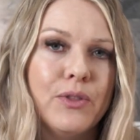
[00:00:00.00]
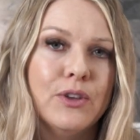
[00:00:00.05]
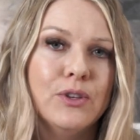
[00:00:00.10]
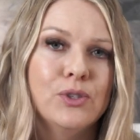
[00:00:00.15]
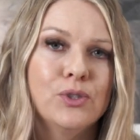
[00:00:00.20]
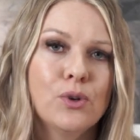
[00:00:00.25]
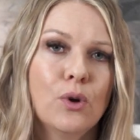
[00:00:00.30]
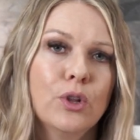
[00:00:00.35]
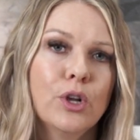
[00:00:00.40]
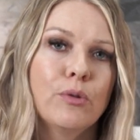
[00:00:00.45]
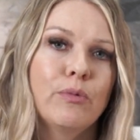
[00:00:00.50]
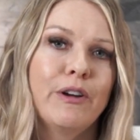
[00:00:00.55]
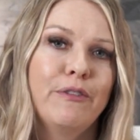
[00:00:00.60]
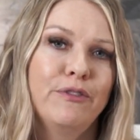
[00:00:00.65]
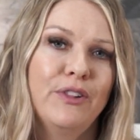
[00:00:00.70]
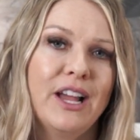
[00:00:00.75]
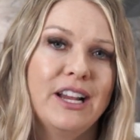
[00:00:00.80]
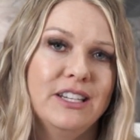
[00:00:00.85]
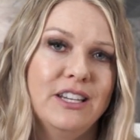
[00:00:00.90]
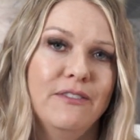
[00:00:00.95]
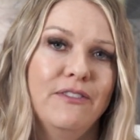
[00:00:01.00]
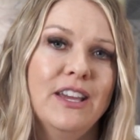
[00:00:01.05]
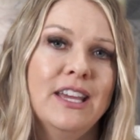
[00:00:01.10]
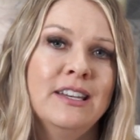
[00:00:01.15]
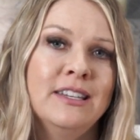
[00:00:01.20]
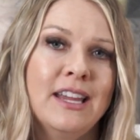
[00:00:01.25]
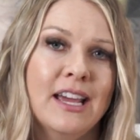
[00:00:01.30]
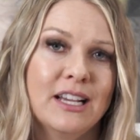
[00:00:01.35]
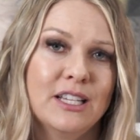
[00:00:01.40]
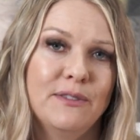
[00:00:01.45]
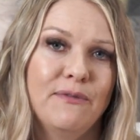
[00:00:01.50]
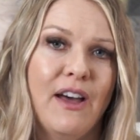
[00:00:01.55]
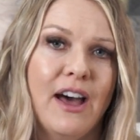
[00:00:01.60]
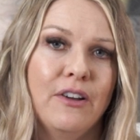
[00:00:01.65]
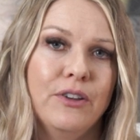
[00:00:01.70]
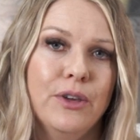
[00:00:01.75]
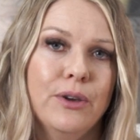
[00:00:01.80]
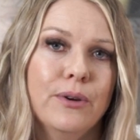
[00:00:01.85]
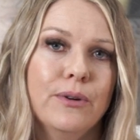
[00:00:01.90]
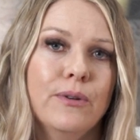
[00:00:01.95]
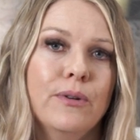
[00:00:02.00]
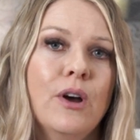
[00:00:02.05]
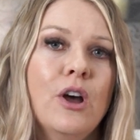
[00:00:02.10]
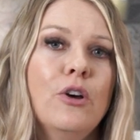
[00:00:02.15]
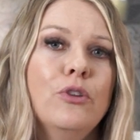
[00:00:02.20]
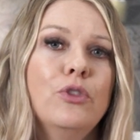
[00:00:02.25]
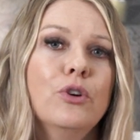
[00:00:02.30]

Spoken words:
the solar reflective index value,